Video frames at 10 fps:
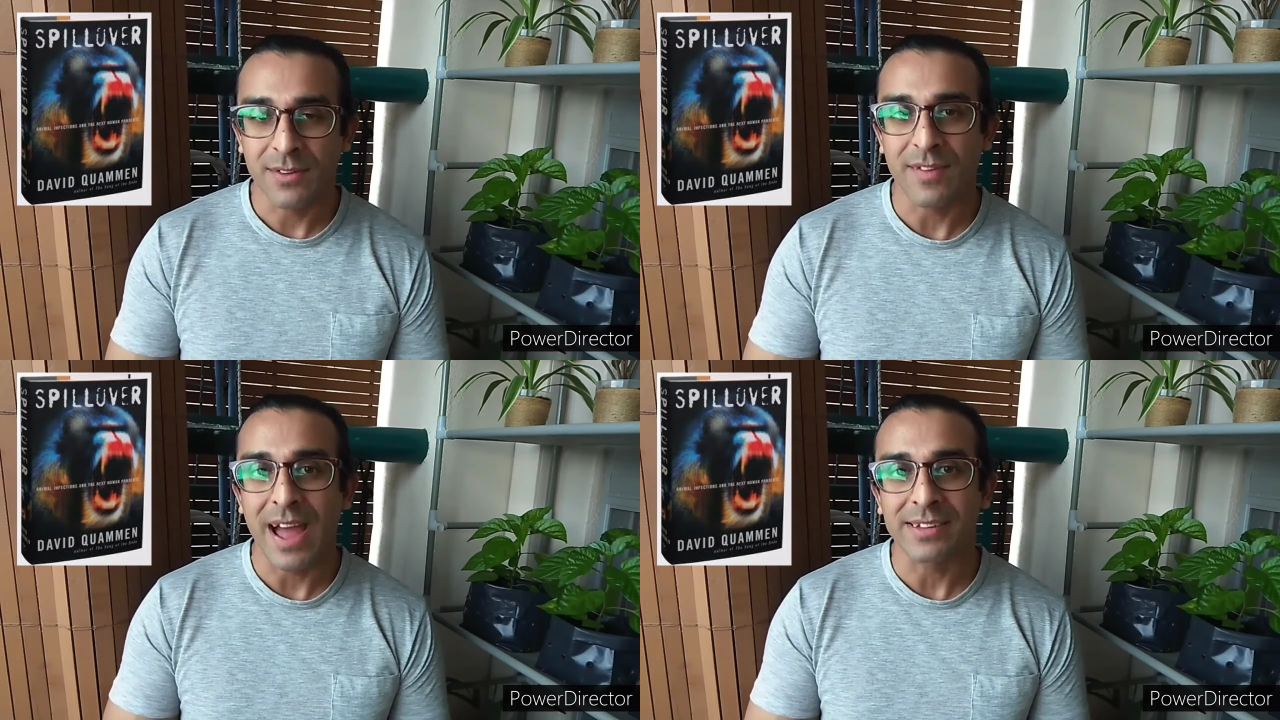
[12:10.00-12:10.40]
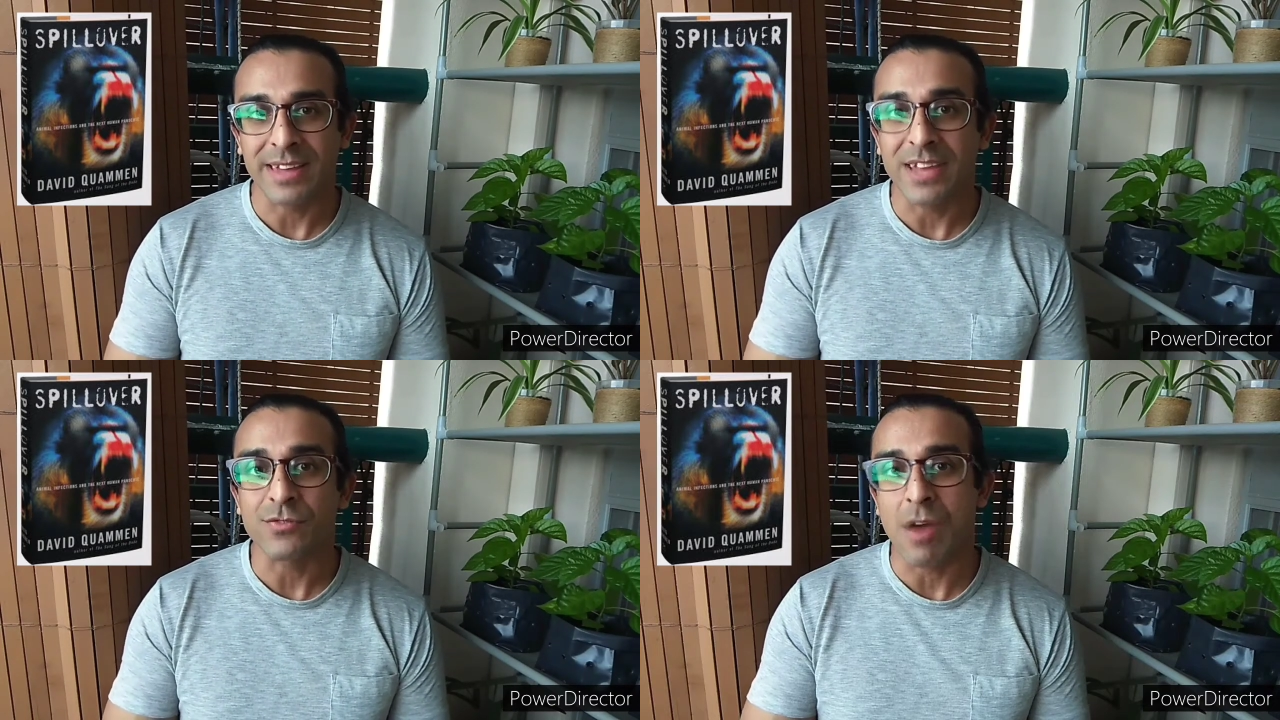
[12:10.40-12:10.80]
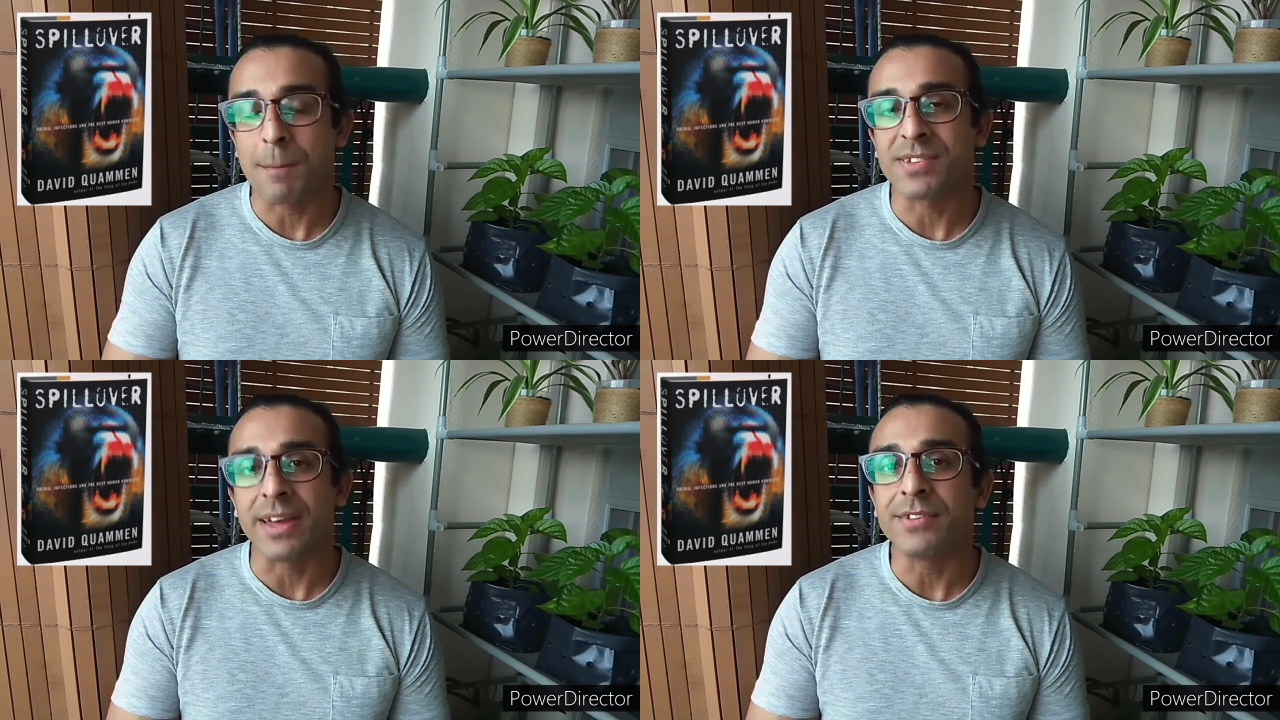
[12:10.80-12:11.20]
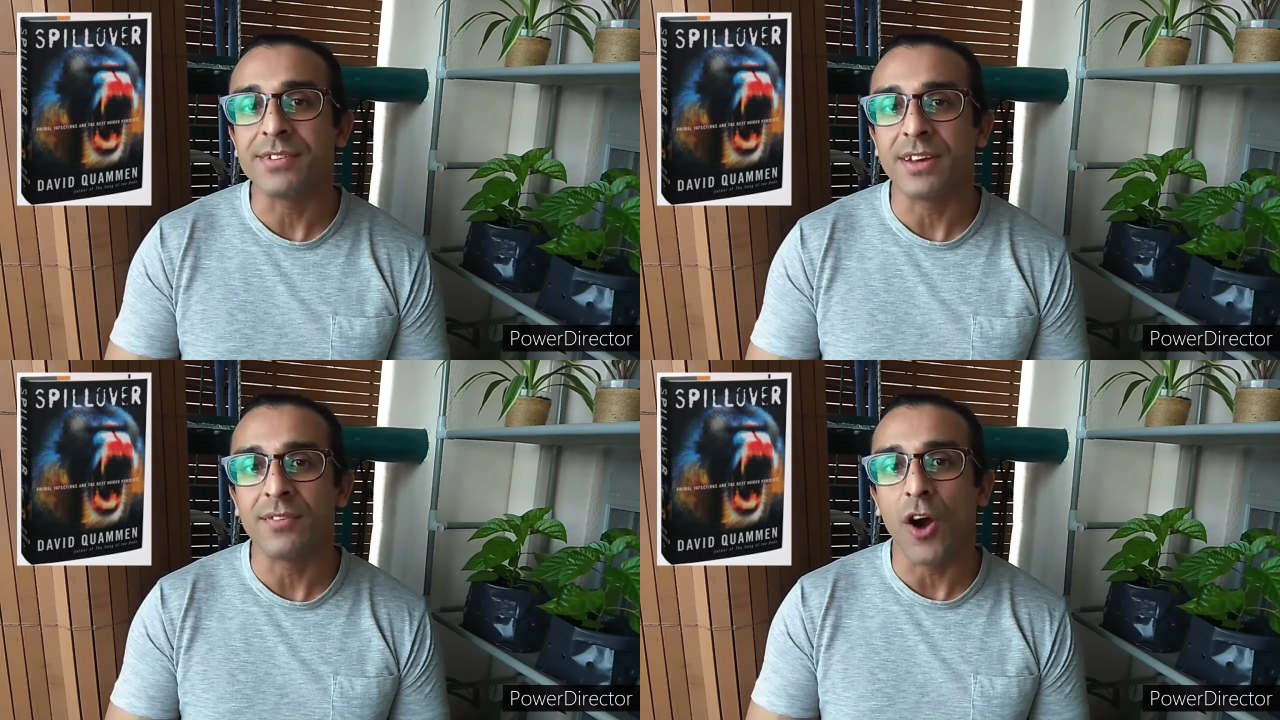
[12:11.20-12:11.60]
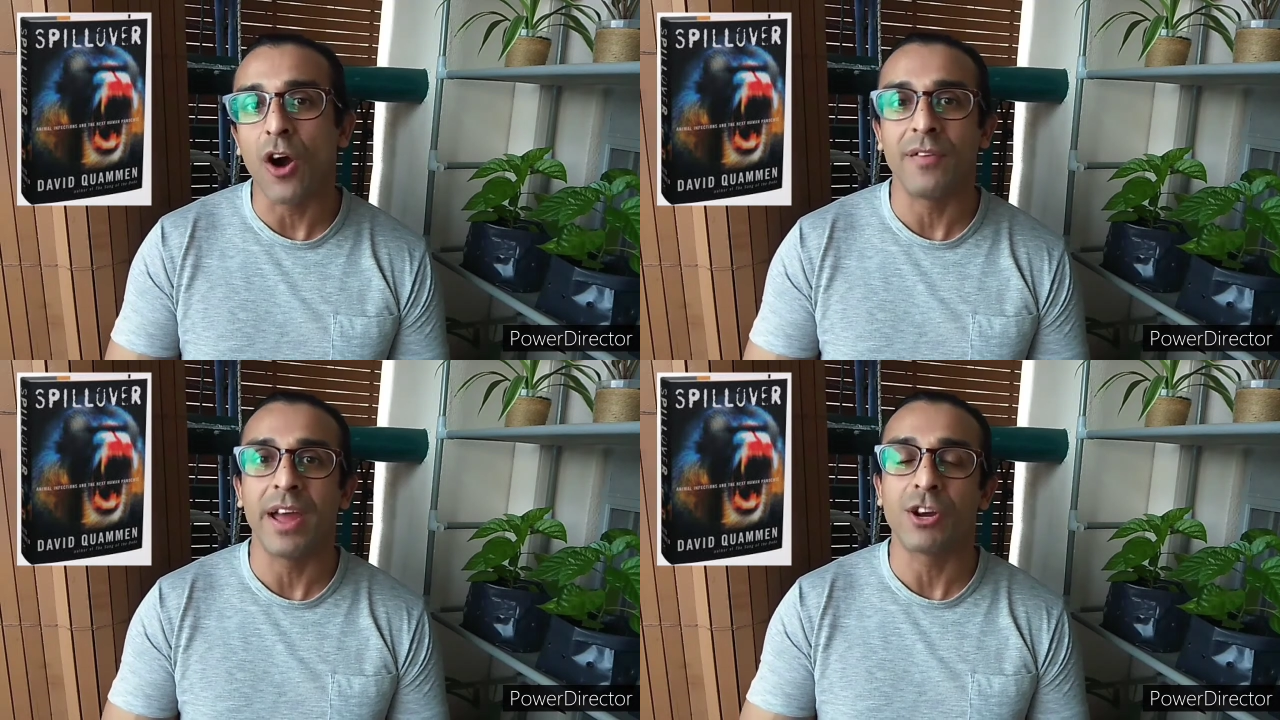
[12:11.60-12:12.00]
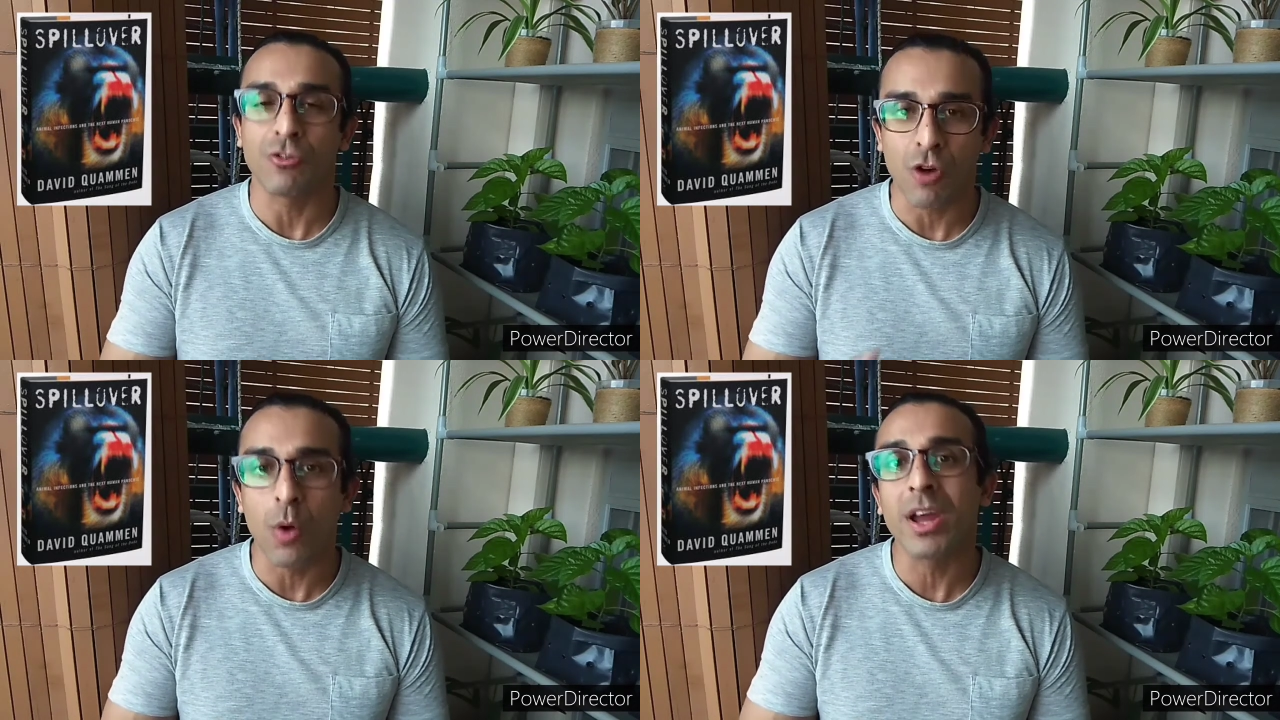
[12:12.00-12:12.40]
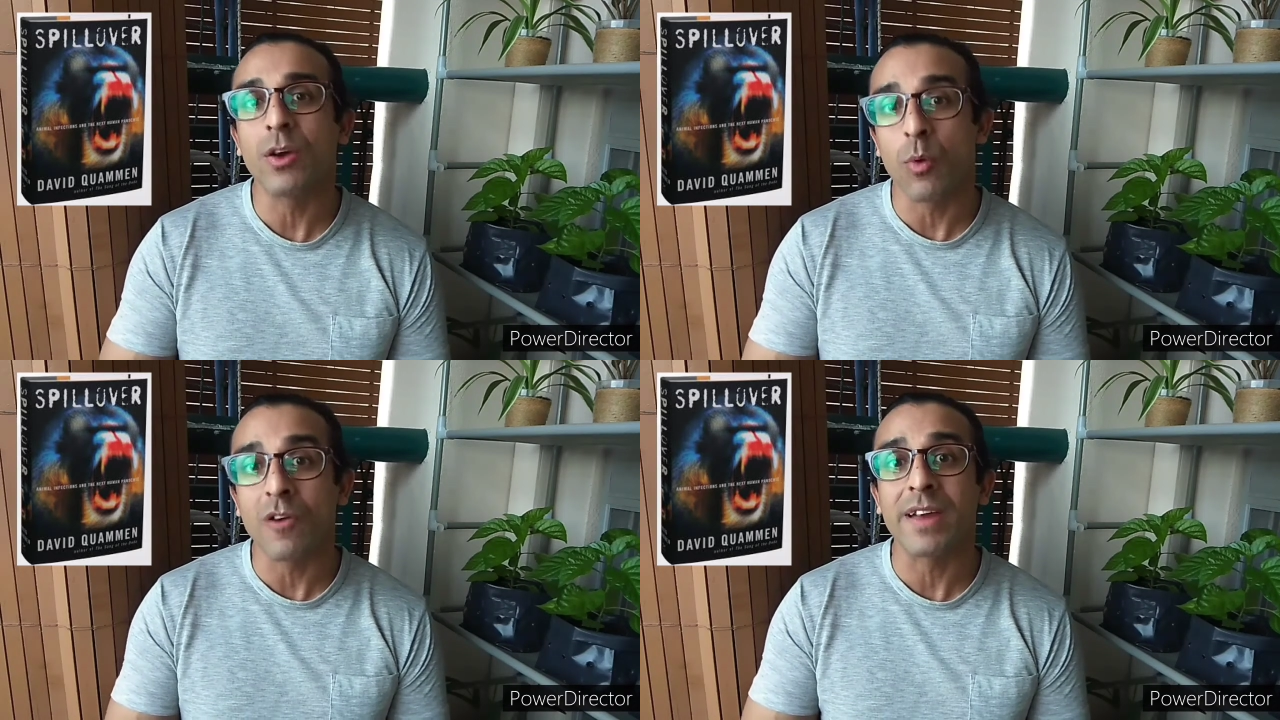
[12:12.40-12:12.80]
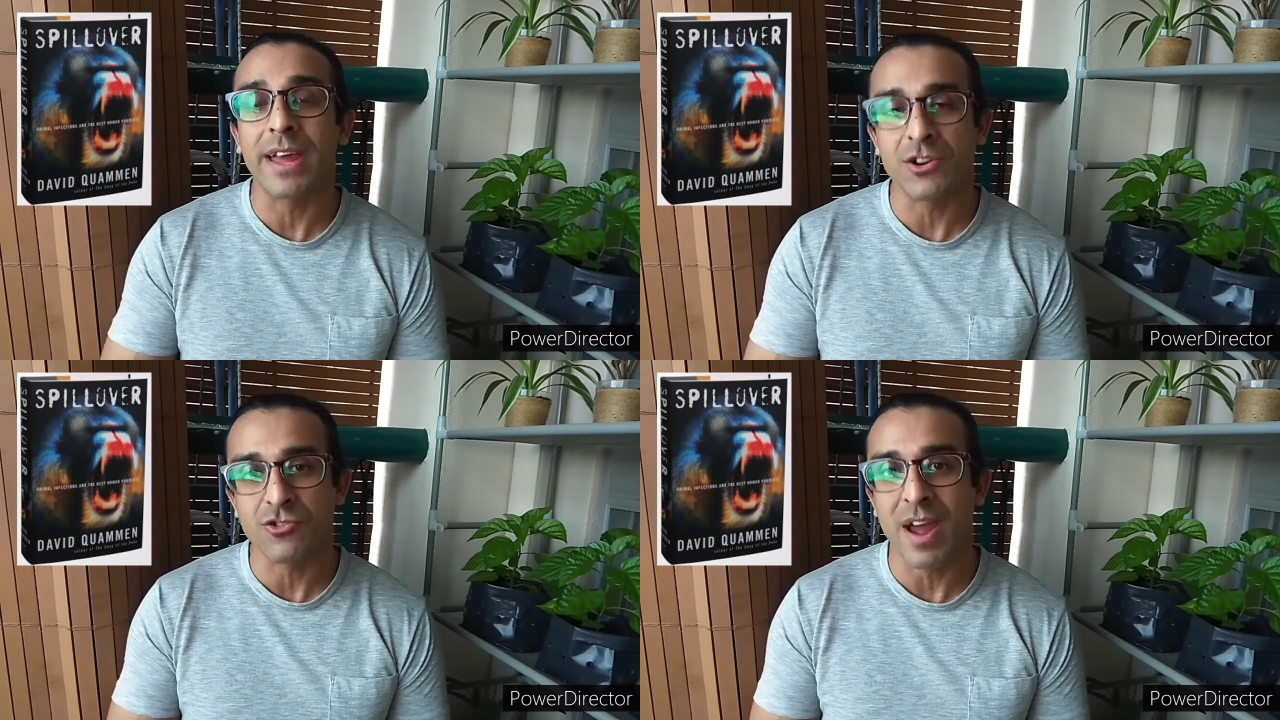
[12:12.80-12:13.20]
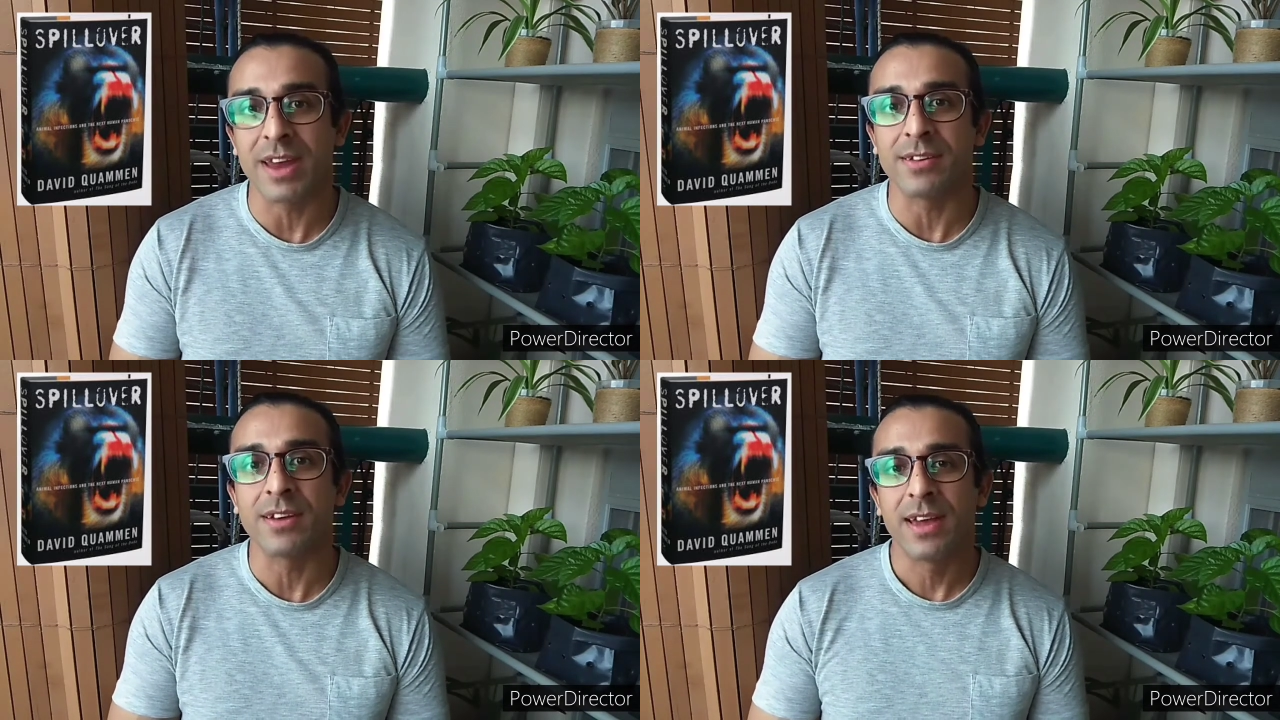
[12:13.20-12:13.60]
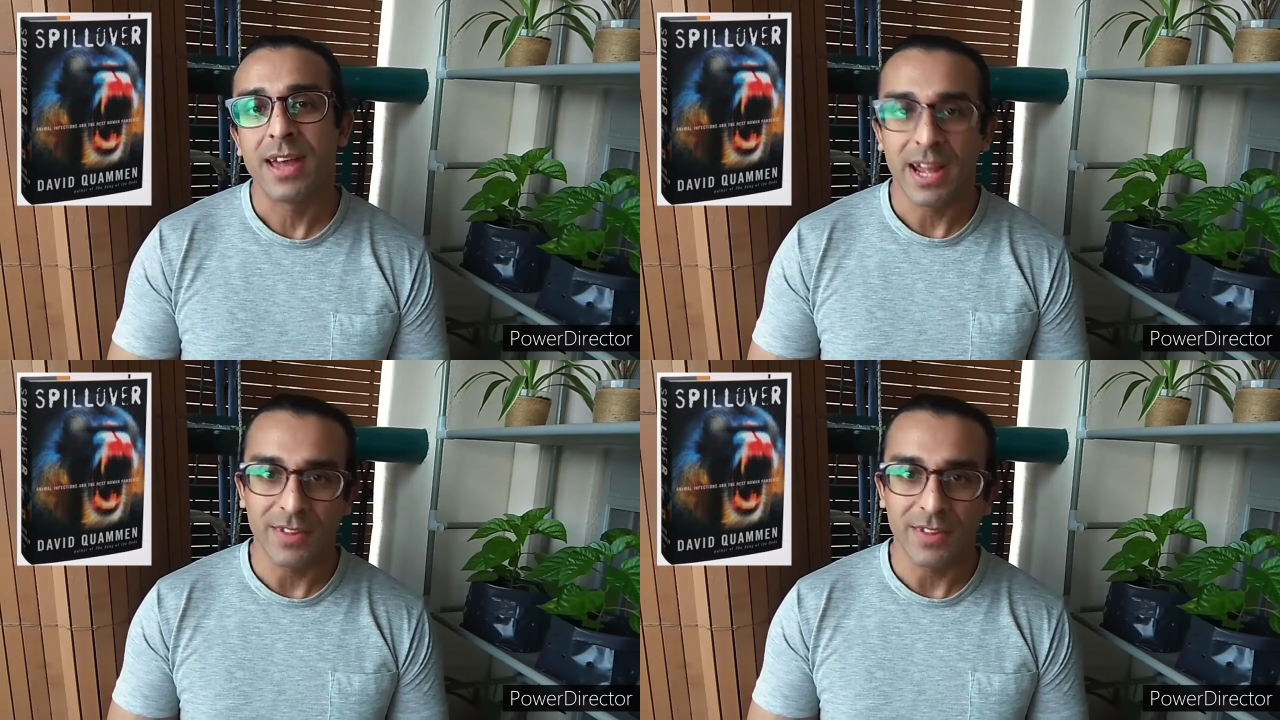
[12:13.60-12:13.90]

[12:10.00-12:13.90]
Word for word: In fact, it's representative of a growing worrying trend